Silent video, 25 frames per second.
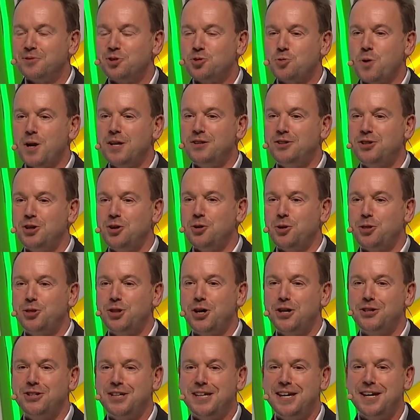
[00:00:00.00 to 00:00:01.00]
20 or
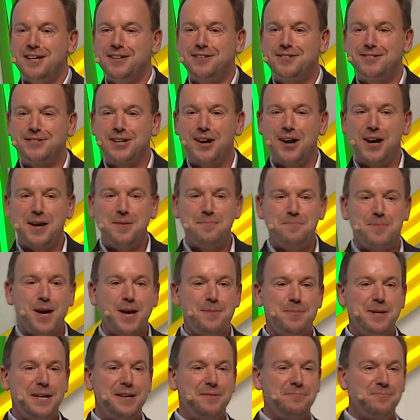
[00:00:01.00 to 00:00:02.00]
30 years' time,
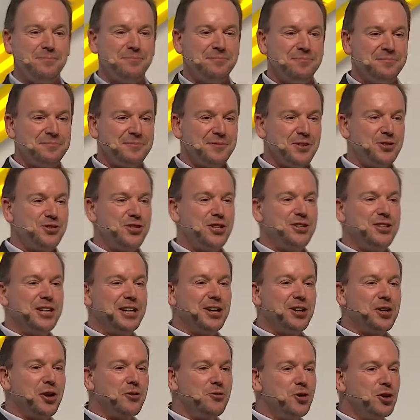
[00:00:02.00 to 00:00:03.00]
maybe
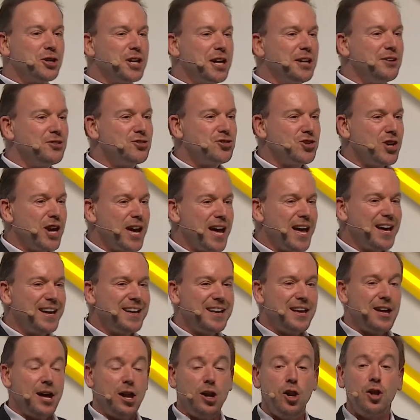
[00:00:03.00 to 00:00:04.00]
sitting on a rocking
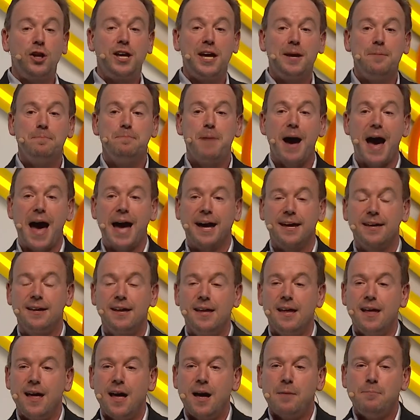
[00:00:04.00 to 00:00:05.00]
chair looking back,
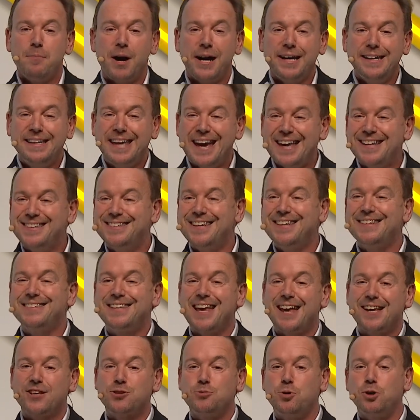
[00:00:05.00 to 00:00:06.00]
my guess is
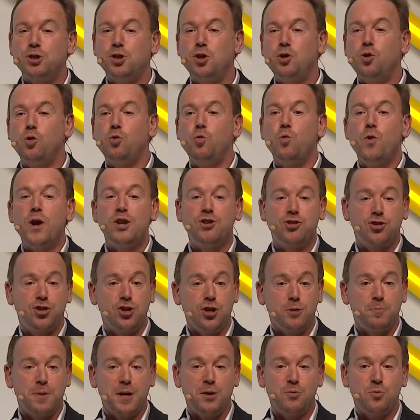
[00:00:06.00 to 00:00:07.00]
that's what you'll wish
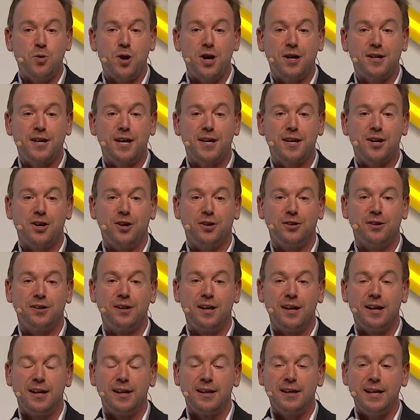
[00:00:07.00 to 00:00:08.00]
you'd been working on
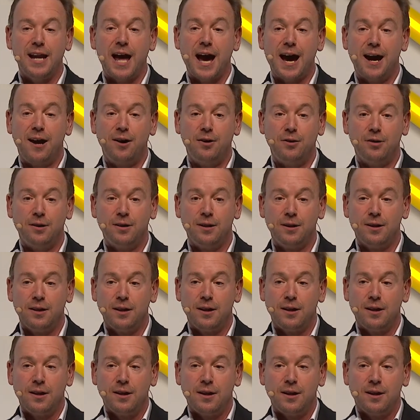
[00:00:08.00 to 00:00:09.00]
now.
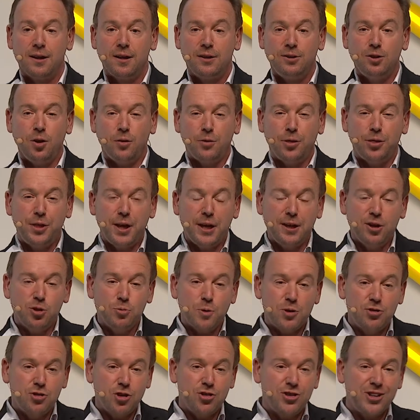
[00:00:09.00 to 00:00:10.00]
Not
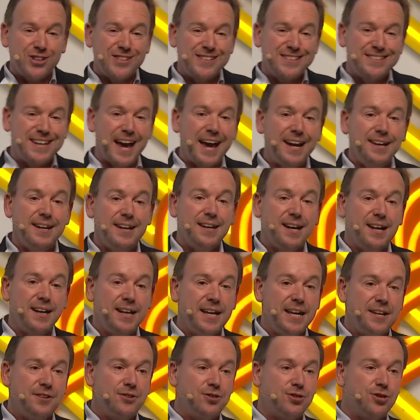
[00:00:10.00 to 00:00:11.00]
things which are just
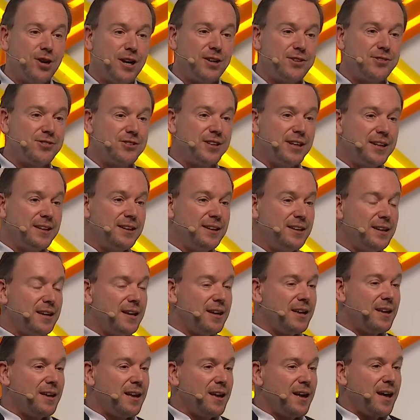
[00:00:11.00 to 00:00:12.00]
technically interesting,
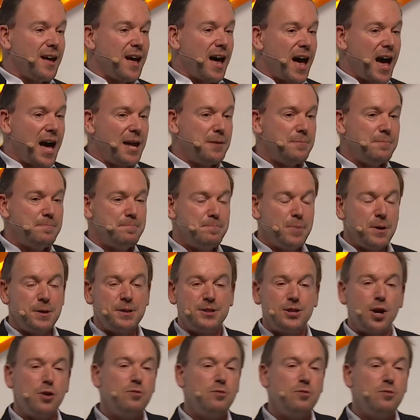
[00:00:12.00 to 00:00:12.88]
but